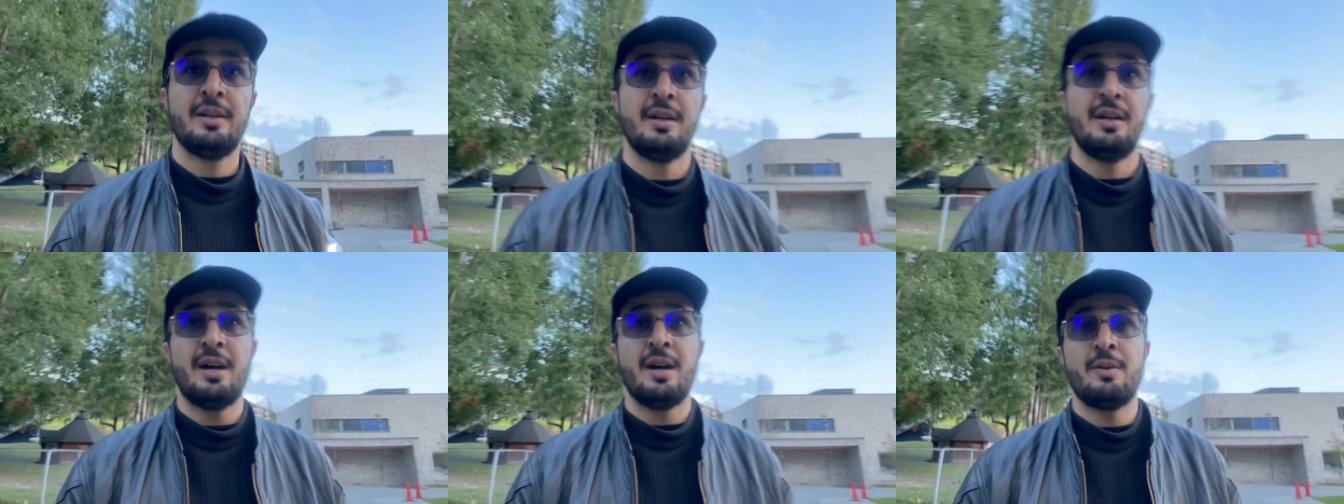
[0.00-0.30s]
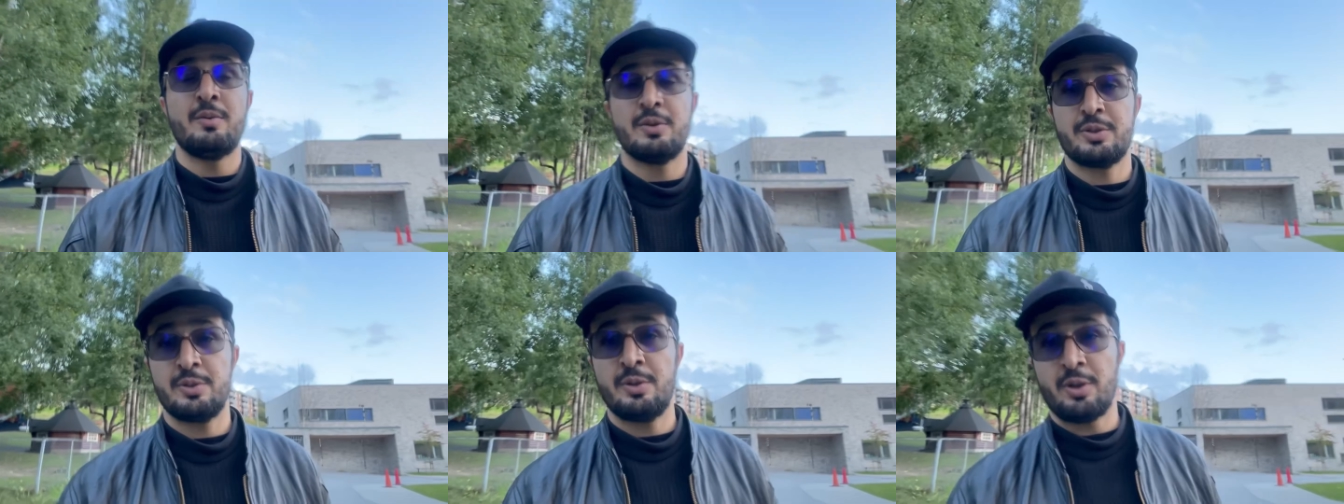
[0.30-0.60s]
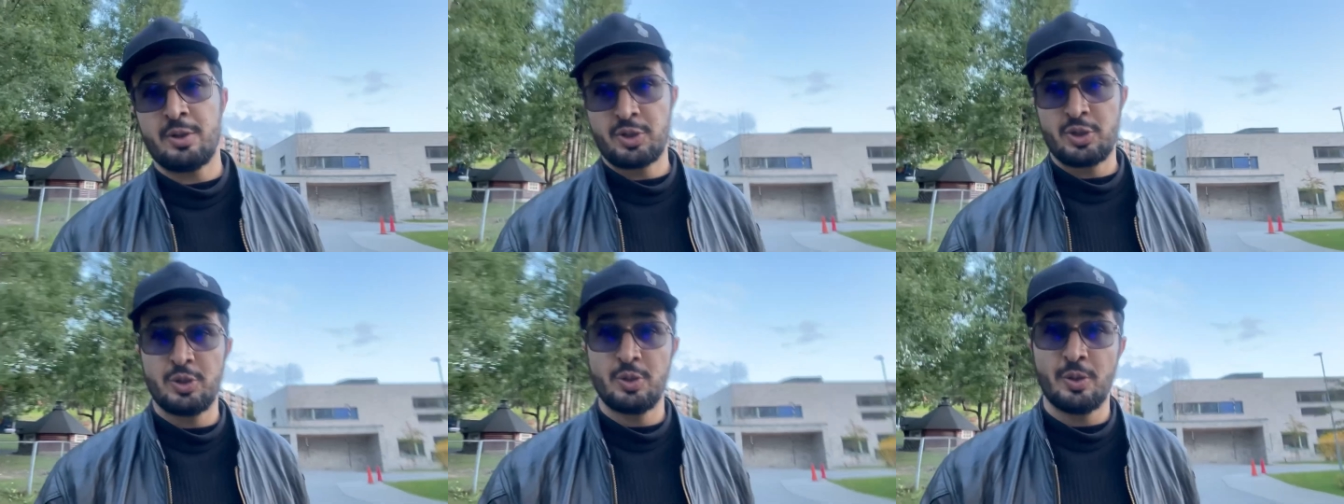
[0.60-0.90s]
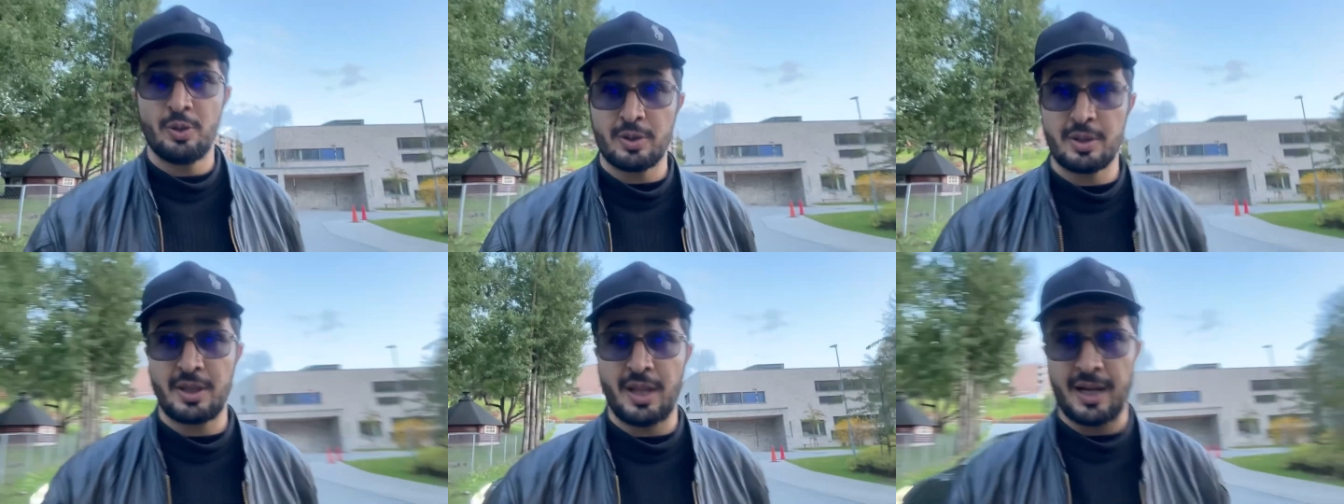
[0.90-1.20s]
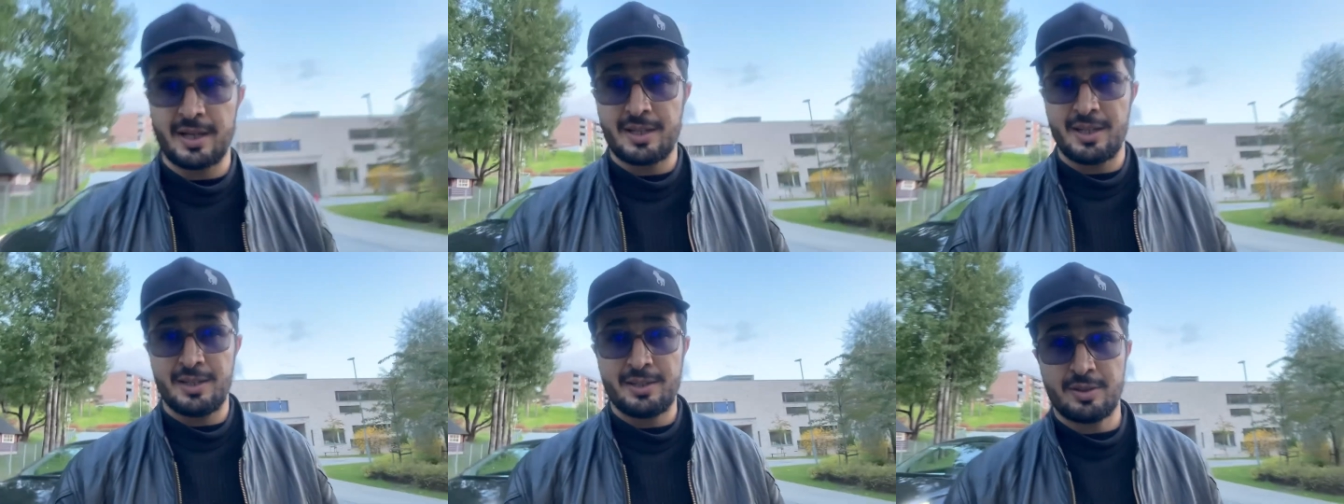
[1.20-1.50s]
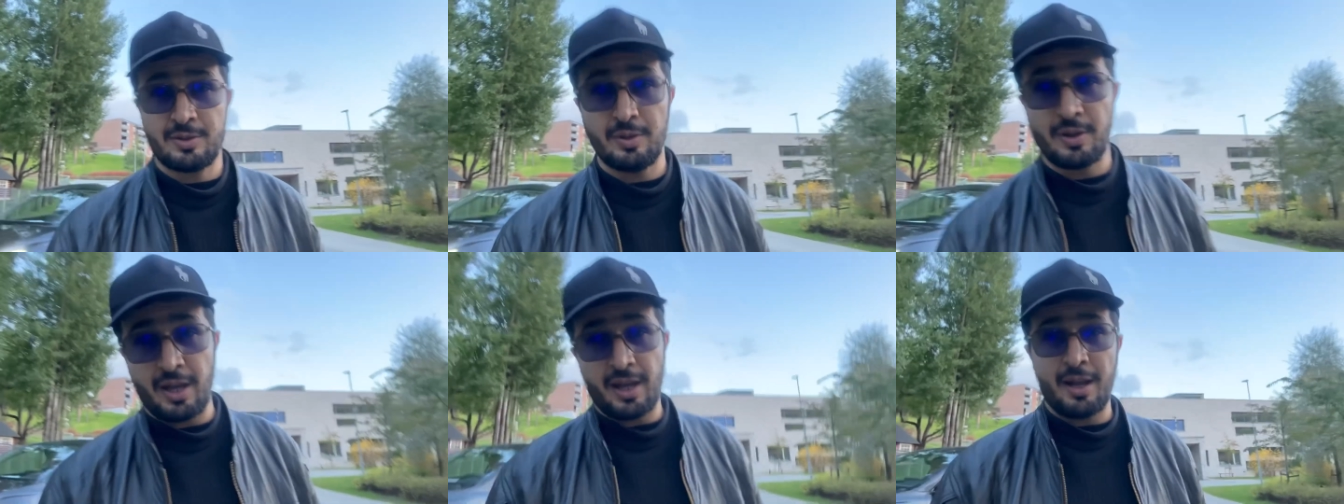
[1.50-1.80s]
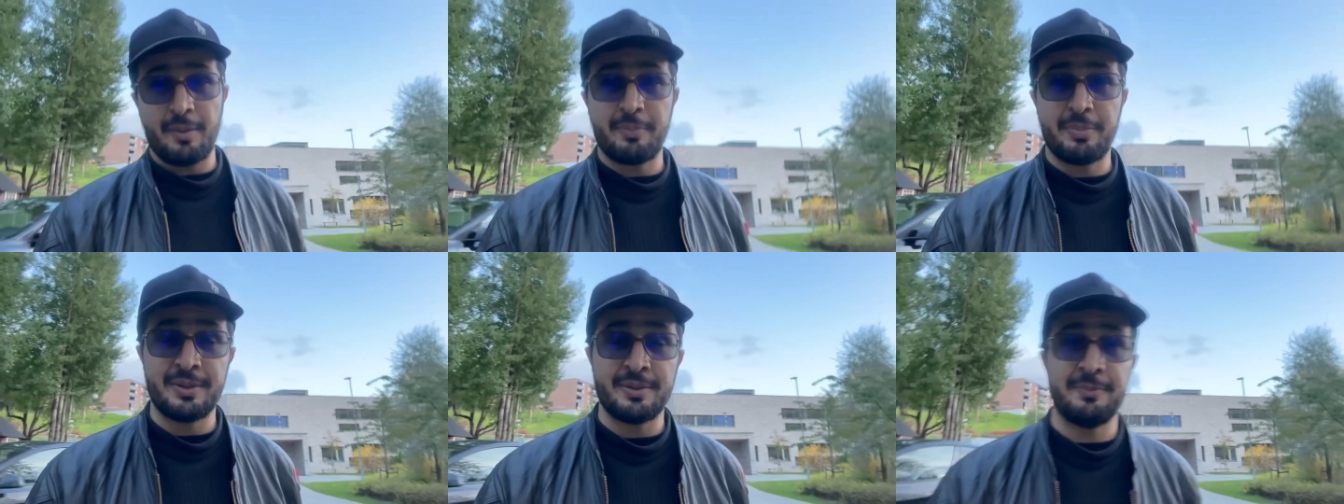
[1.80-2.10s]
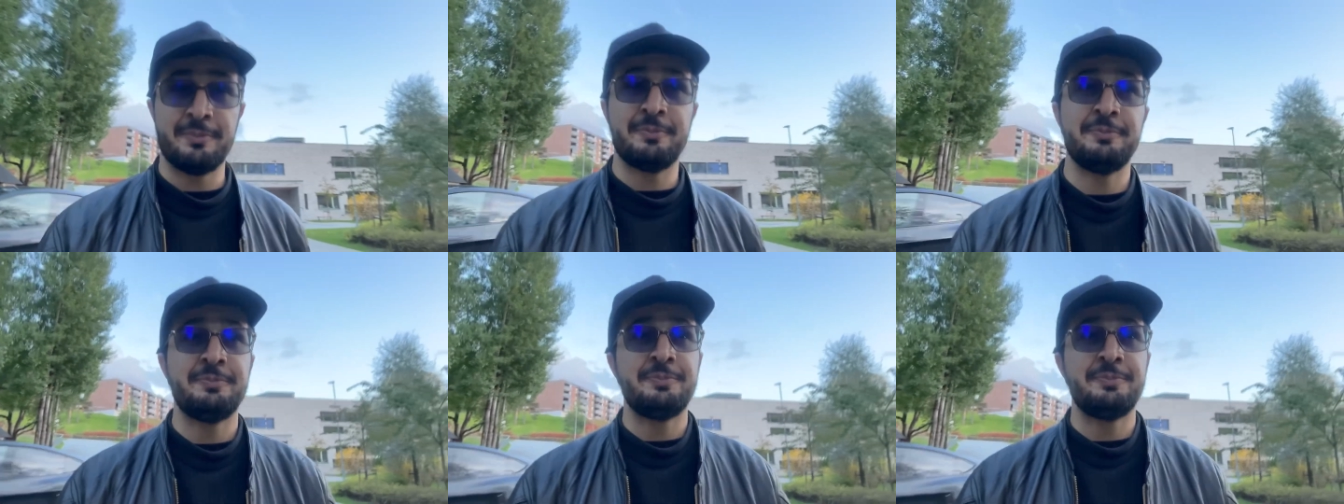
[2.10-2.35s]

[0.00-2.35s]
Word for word: I was not sure that it's going to happen.